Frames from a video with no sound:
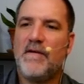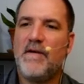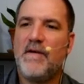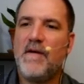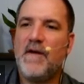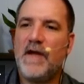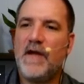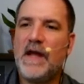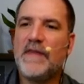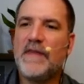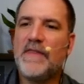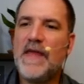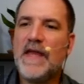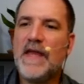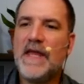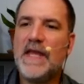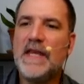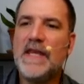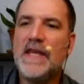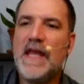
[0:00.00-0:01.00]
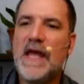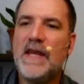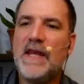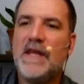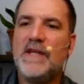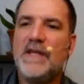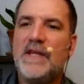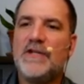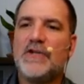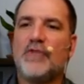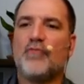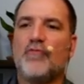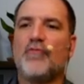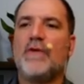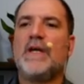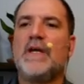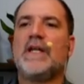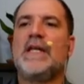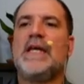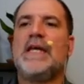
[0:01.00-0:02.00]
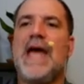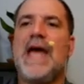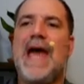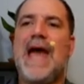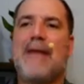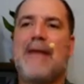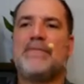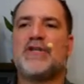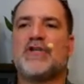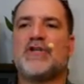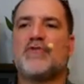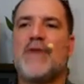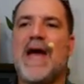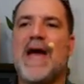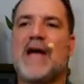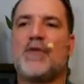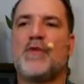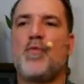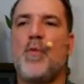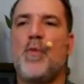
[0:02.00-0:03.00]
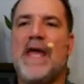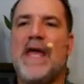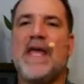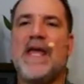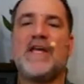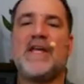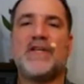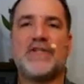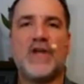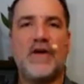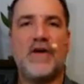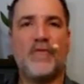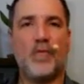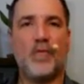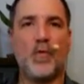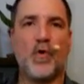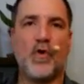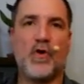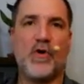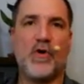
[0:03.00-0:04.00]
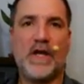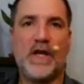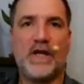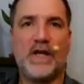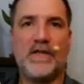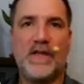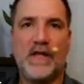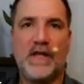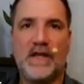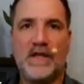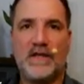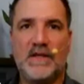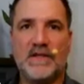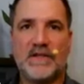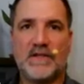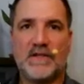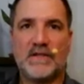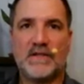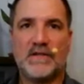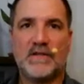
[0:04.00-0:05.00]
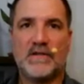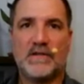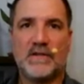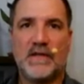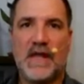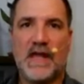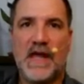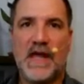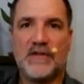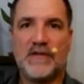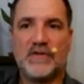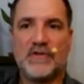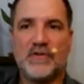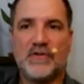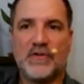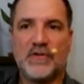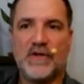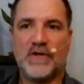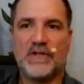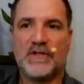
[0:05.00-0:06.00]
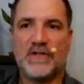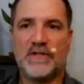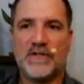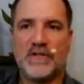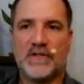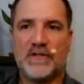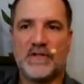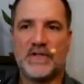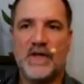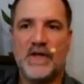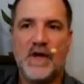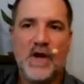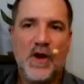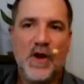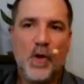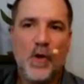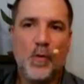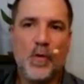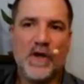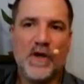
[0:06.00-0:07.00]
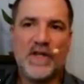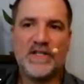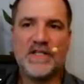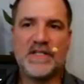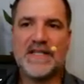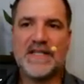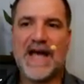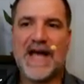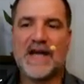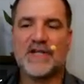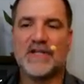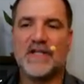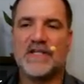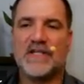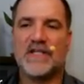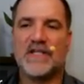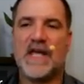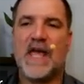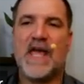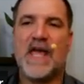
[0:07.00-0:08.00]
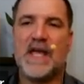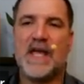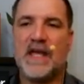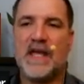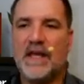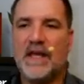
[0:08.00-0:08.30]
Like, they can get into really abstract ways of wording these answer choices. What is this actually saying?